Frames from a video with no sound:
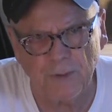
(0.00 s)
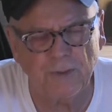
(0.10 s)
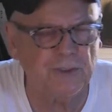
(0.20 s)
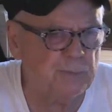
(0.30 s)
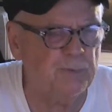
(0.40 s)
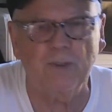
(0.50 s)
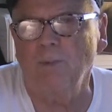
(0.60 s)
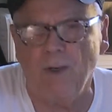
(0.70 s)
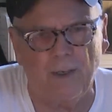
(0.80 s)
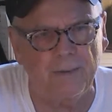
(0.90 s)
You don't just put
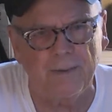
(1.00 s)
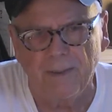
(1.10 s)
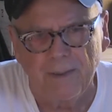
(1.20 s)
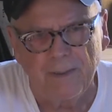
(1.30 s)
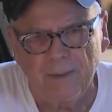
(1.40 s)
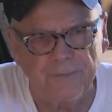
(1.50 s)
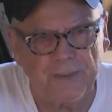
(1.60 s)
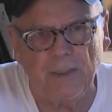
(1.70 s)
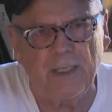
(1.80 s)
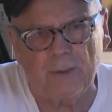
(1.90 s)
them on and
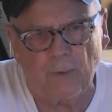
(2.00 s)
say like,